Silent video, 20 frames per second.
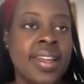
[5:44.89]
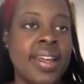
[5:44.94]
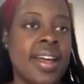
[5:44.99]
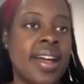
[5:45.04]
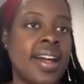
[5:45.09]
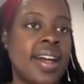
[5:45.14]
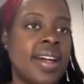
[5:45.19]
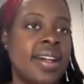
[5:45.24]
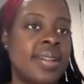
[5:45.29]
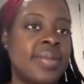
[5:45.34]

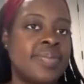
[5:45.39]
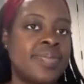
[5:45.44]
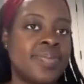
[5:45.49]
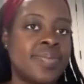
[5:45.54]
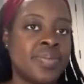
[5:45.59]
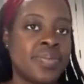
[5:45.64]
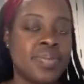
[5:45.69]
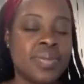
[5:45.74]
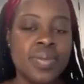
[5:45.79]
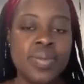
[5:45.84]

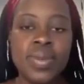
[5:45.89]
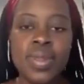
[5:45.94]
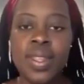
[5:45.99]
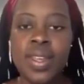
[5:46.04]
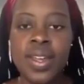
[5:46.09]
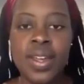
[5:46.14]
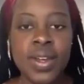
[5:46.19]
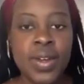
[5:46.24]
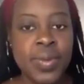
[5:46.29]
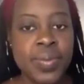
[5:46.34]
Um,
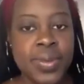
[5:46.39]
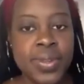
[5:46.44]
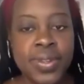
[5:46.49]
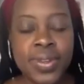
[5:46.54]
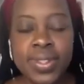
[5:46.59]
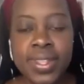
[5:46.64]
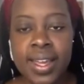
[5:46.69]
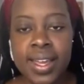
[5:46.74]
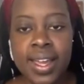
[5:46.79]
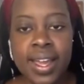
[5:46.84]
I hope you
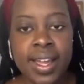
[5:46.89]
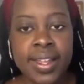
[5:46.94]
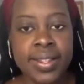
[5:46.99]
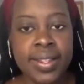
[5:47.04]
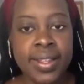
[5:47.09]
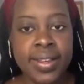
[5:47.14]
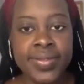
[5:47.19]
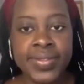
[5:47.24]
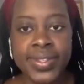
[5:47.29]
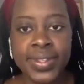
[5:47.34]
know that God
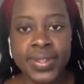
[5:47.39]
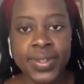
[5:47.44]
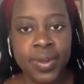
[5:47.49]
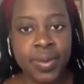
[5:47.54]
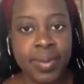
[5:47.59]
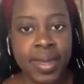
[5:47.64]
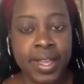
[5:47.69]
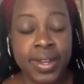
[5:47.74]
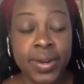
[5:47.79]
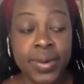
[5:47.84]
loves you no
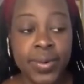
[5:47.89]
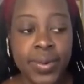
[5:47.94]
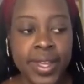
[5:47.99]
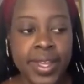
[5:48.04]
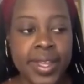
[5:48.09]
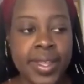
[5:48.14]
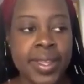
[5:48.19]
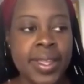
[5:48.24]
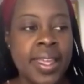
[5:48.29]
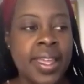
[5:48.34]
matter
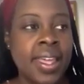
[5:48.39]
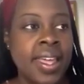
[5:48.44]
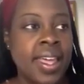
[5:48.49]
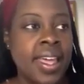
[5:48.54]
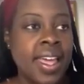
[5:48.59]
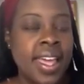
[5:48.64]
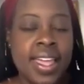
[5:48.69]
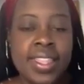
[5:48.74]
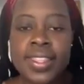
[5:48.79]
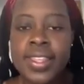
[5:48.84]
what
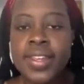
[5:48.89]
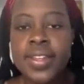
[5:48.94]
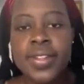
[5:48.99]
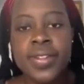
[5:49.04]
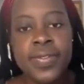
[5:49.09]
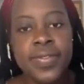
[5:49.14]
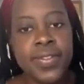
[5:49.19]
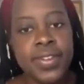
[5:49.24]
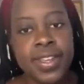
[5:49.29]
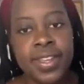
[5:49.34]
and that
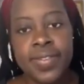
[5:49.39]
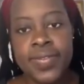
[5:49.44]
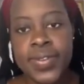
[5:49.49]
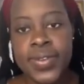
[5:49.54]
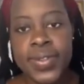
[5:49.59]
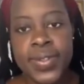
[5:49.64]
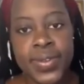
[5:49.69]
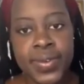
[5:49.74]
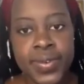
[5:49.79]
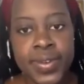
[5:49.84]
he'll forgive
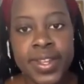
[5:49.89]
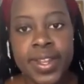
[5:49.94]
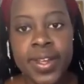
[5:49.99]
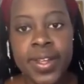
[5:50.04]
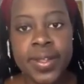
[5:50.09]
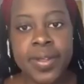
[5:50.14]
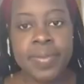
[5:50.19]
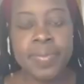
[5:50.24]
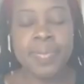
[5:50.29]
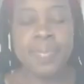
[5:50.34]
you through it all.